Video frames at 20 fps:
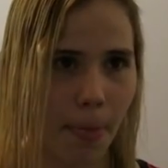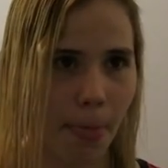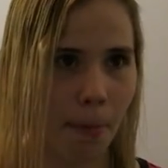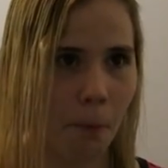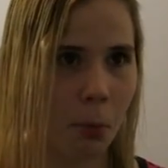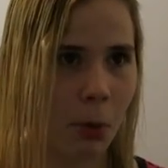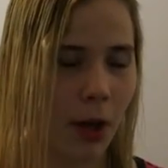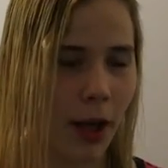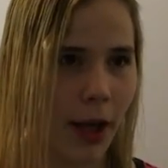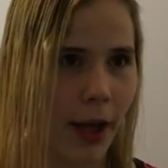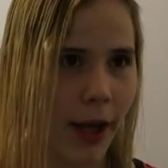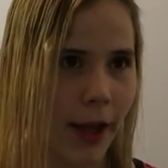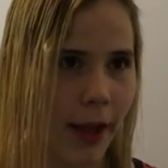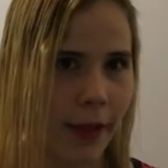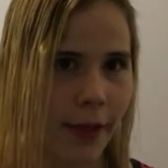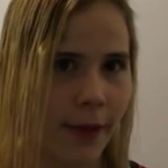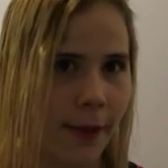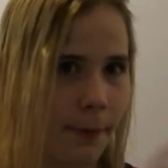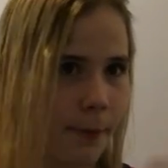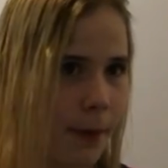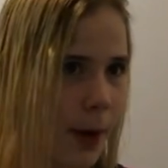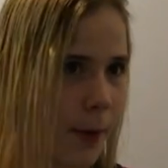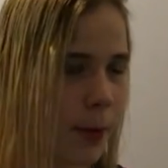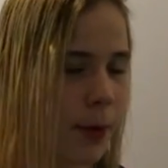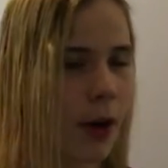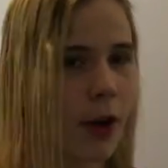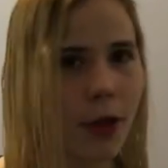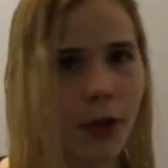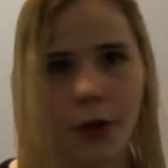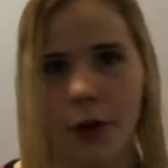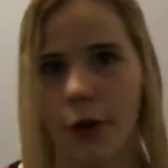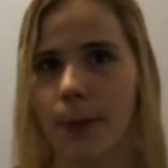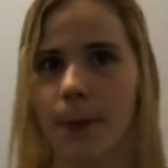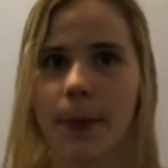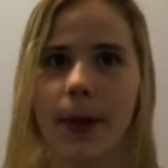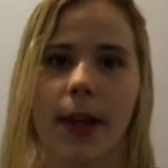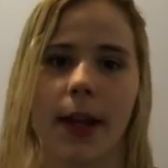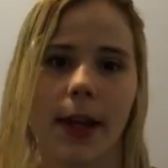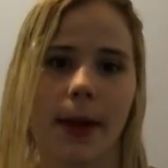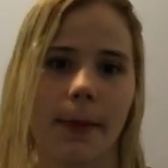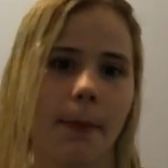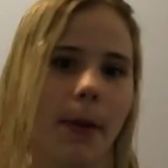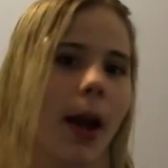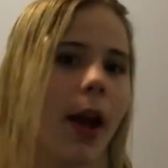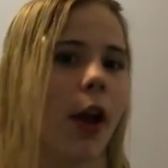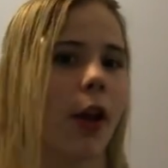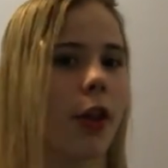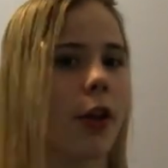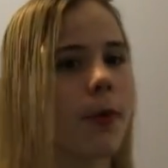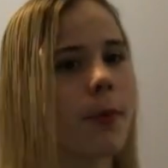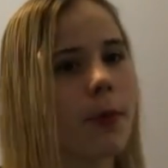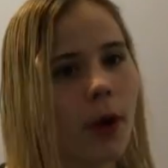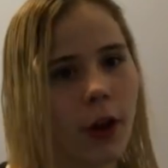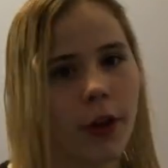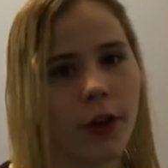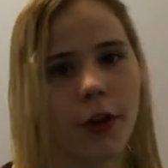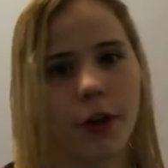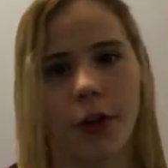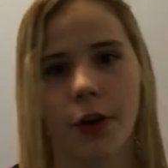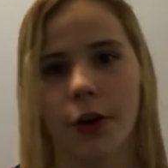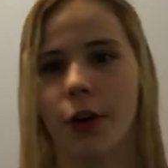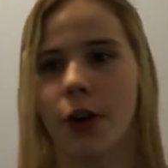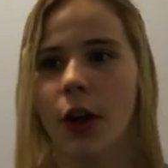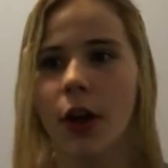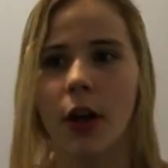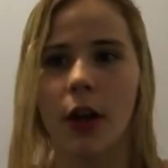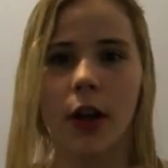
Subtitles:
with my brother, me, my other brother,